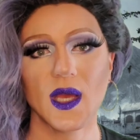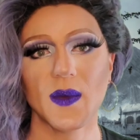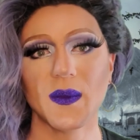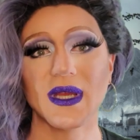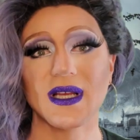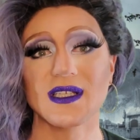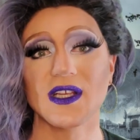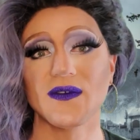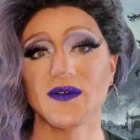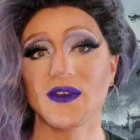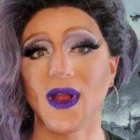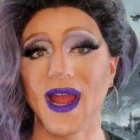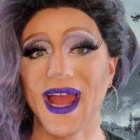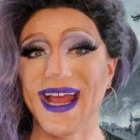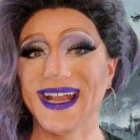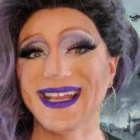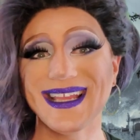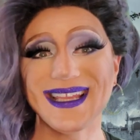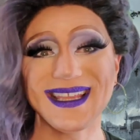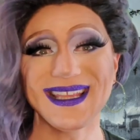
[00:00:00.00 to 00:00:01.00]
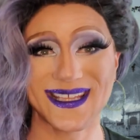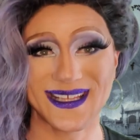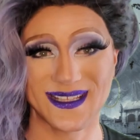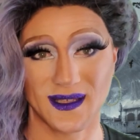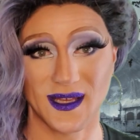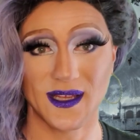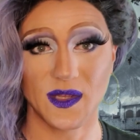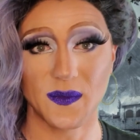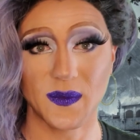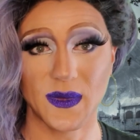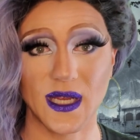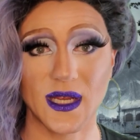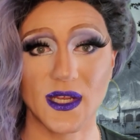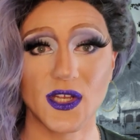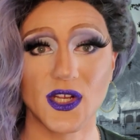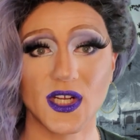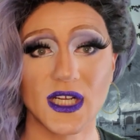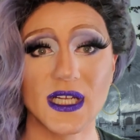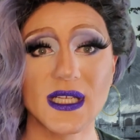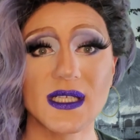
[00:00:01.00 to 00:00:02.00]
Because if you're anything like me,
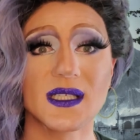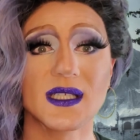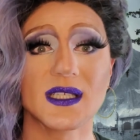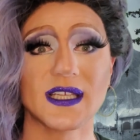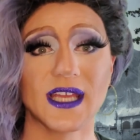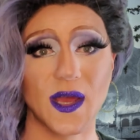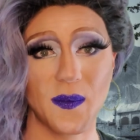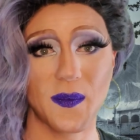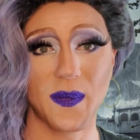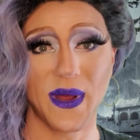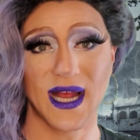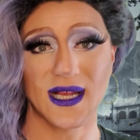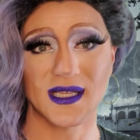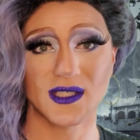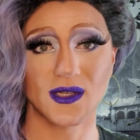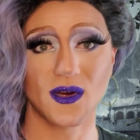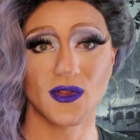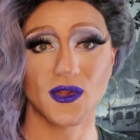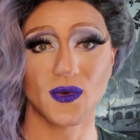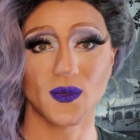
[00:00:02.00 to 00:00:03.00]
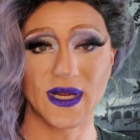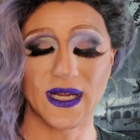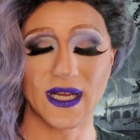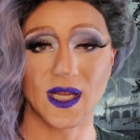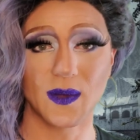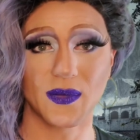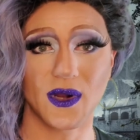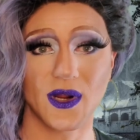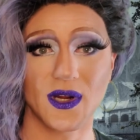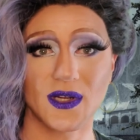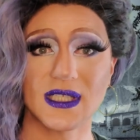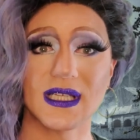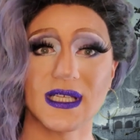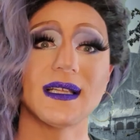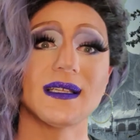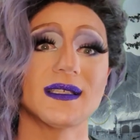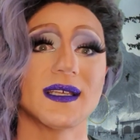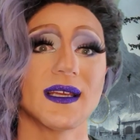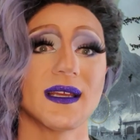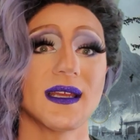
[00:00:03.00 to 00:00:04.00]
you're going to skip past all the reading parts
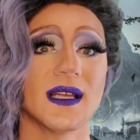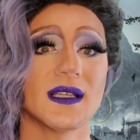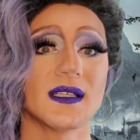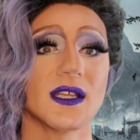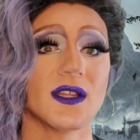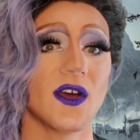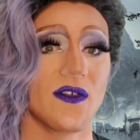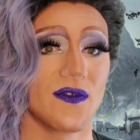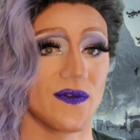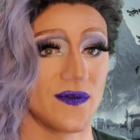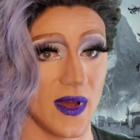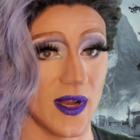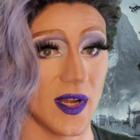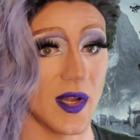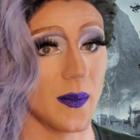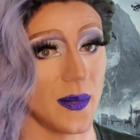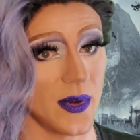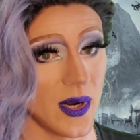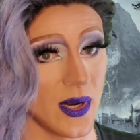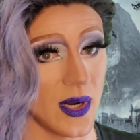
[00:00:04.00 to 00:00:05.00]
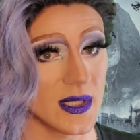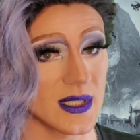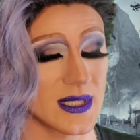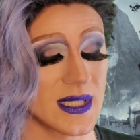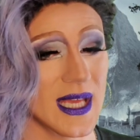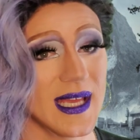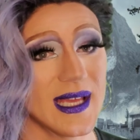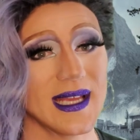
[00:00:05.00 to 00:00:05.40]
to get to the fun parts.